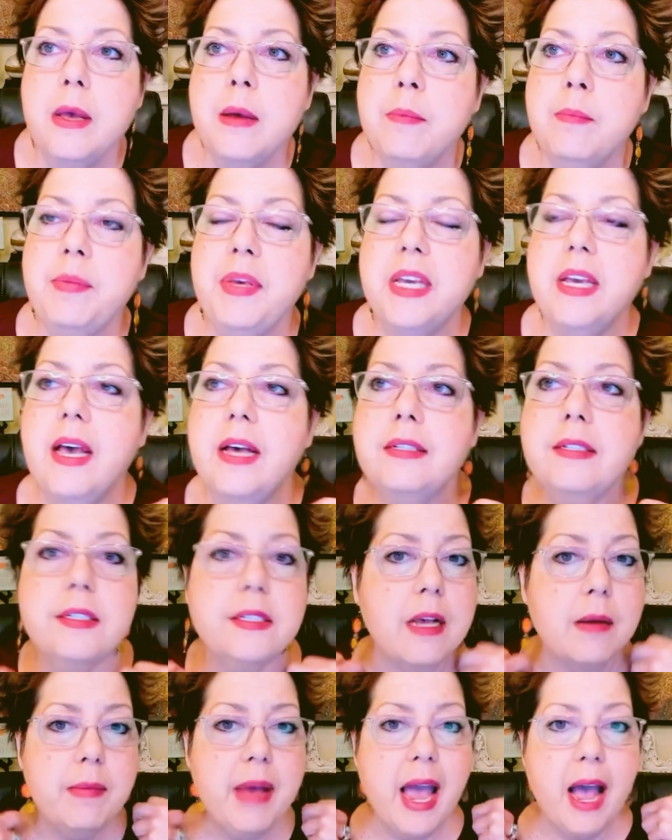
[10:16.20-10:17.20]
because
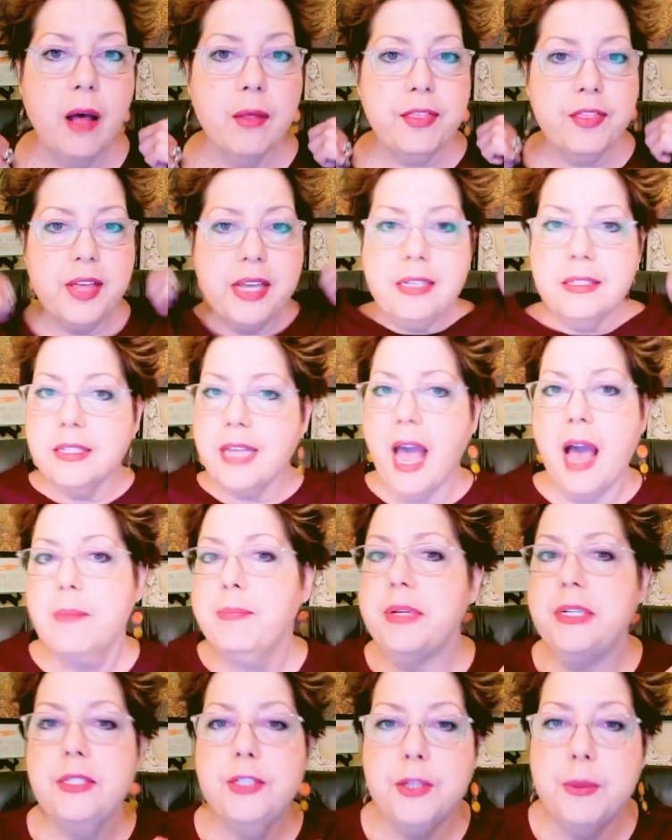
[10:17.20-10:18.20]
somehow things
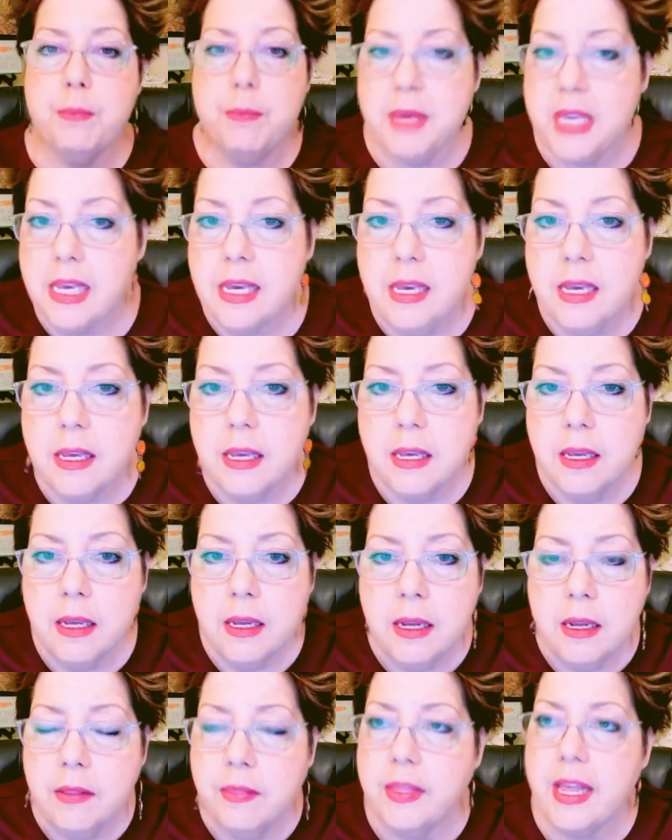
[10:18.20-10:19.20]
happen to me
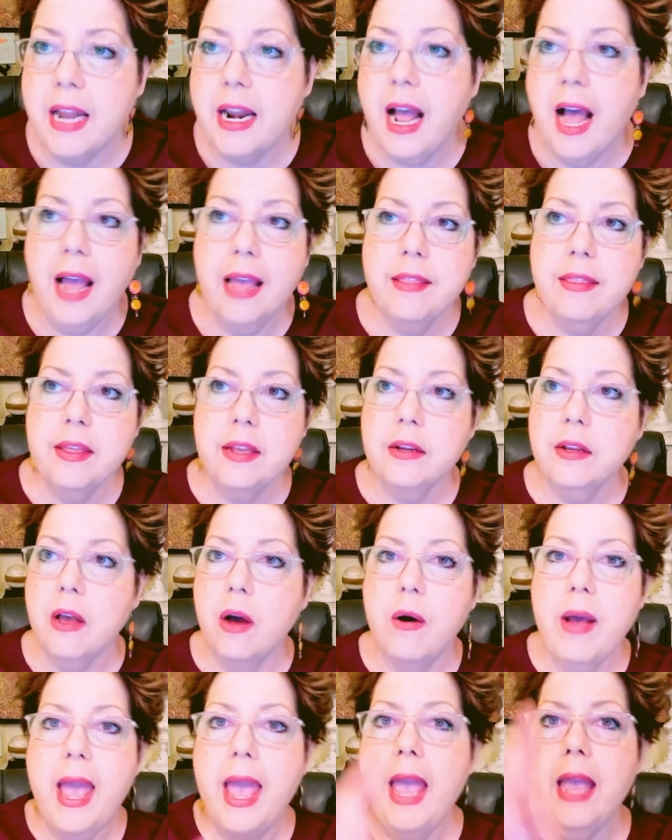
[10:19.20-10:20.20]
that I then
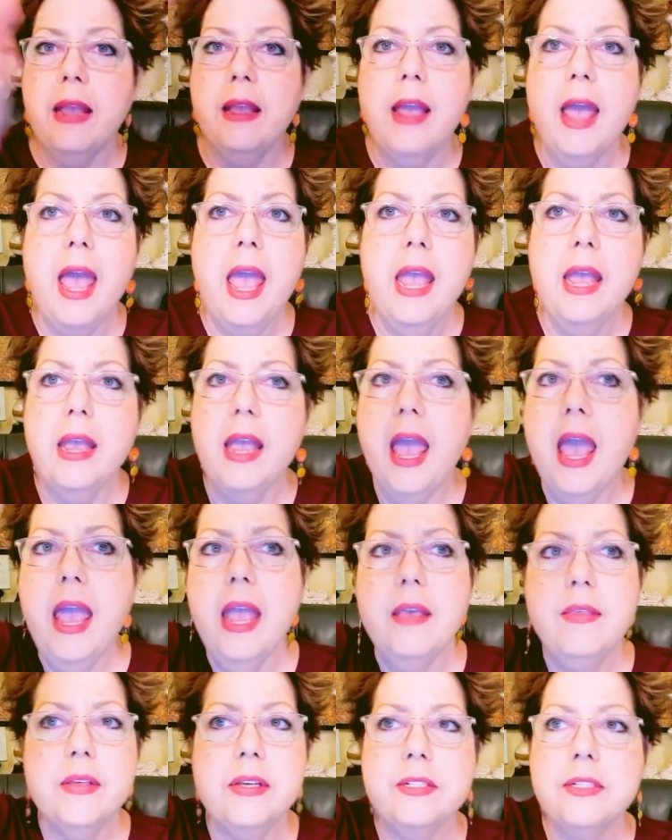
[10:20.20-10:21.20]
go, hey, hey,
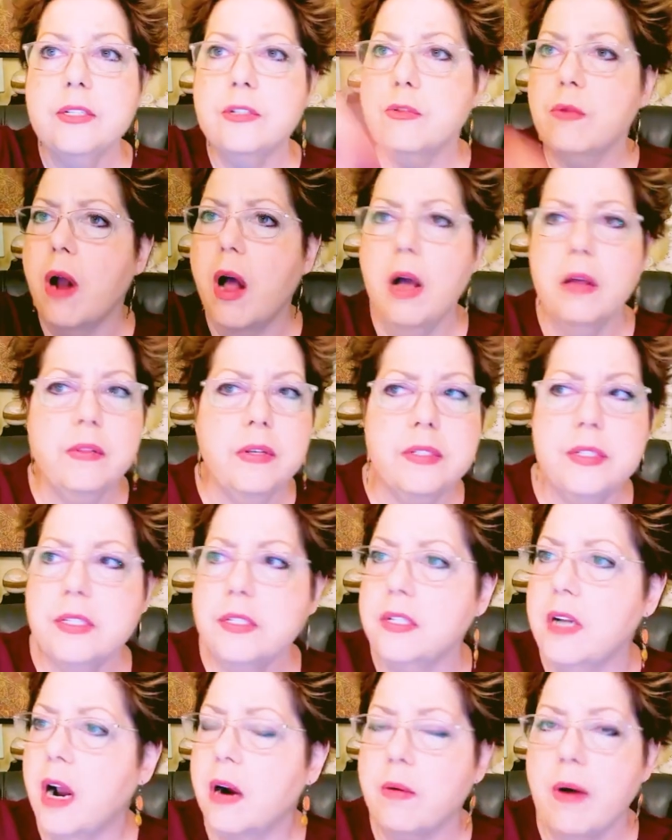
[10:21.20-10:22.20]
hey, this is wrong. This
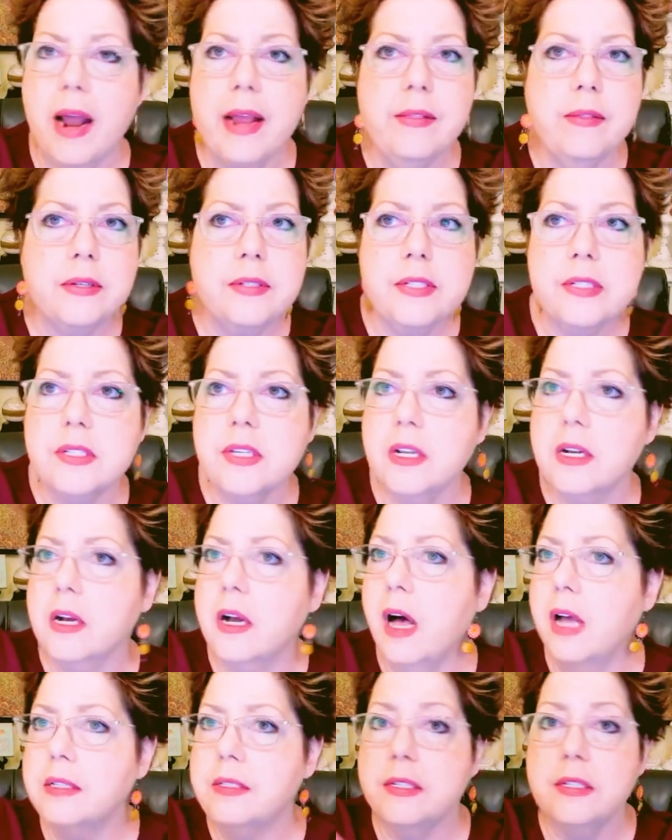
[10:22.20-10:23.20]
is not right. This is going to
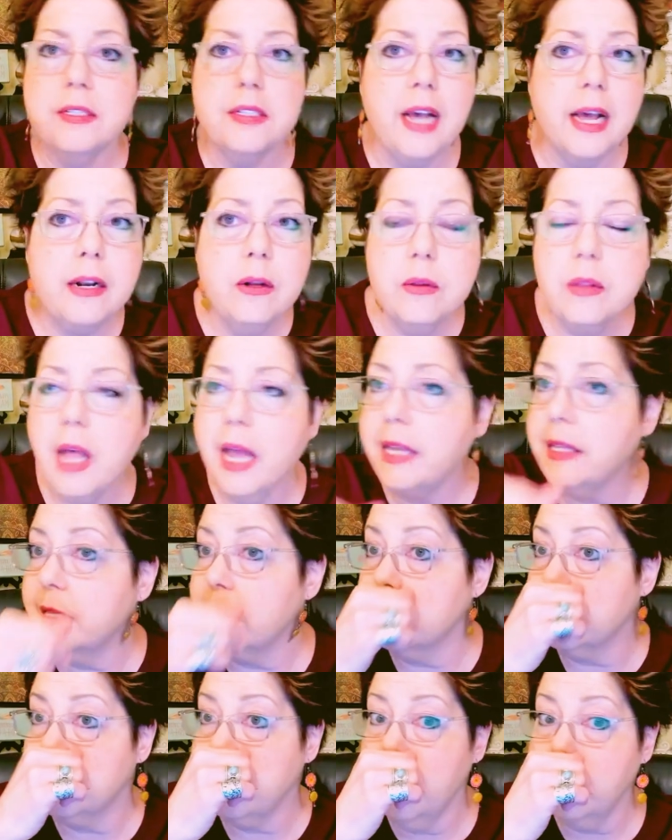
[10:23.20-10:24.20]
cause this. I don't like
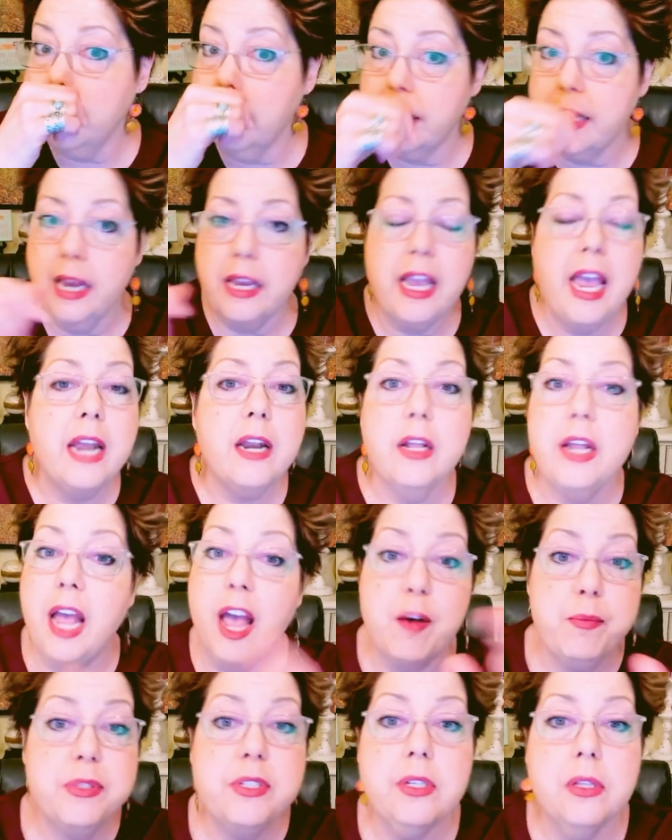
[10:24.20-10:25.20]
this. And it
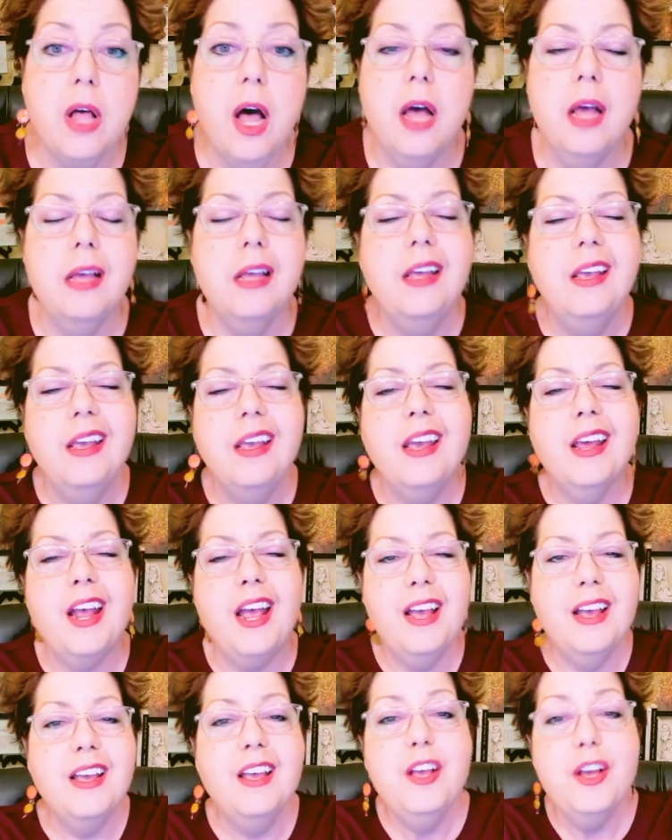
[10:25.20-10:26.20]
happens a lot.
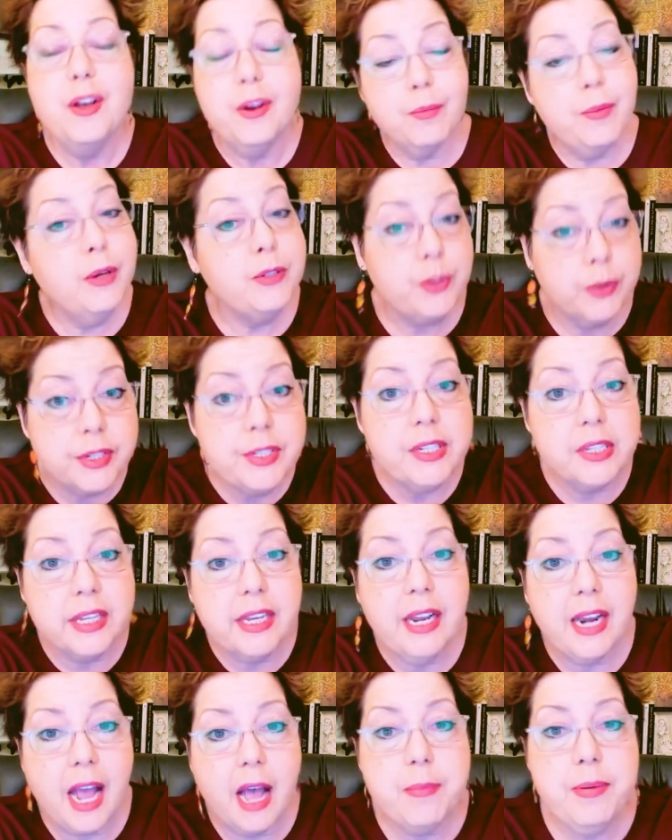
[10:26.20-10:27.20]
Most
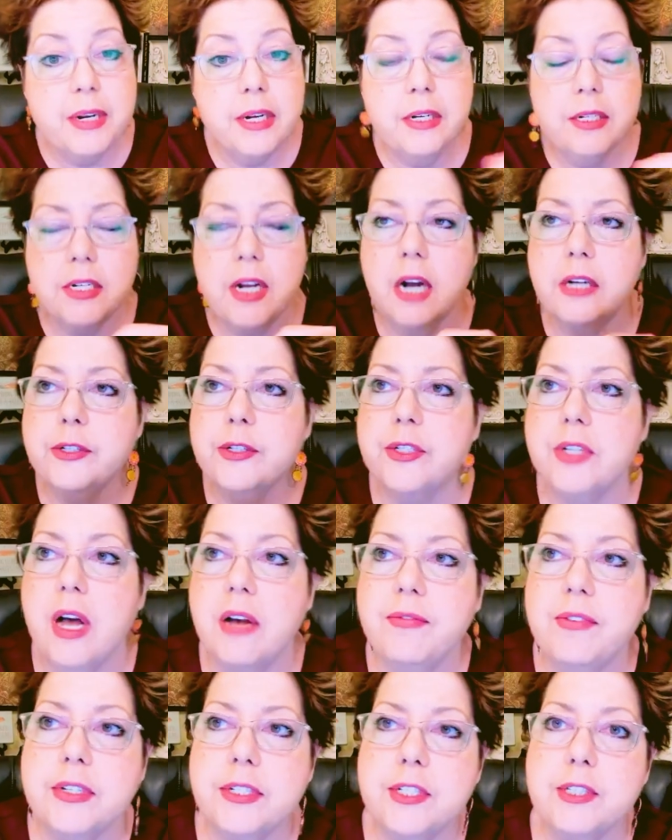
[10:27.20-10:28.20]
recently, it happened in a doctor's
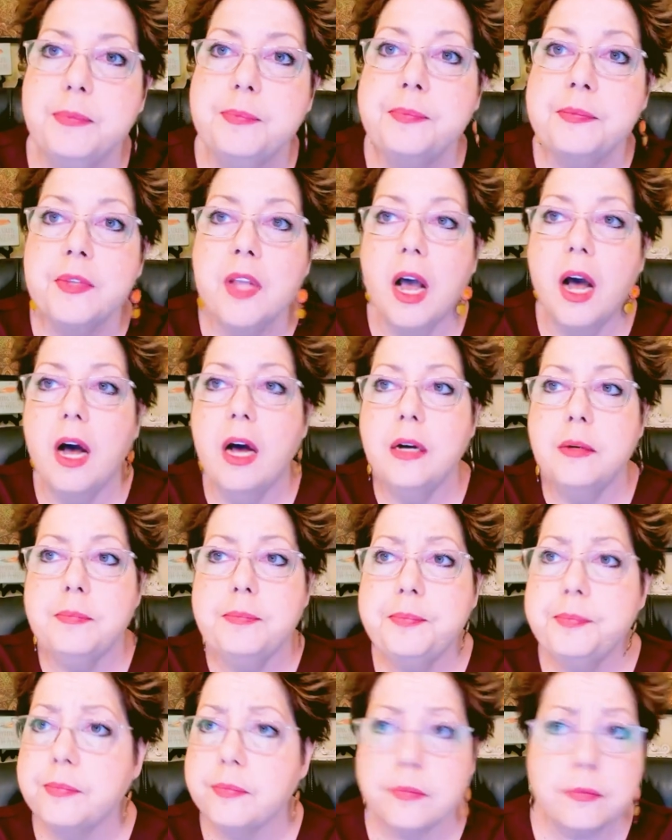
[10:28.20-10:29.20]
office. And,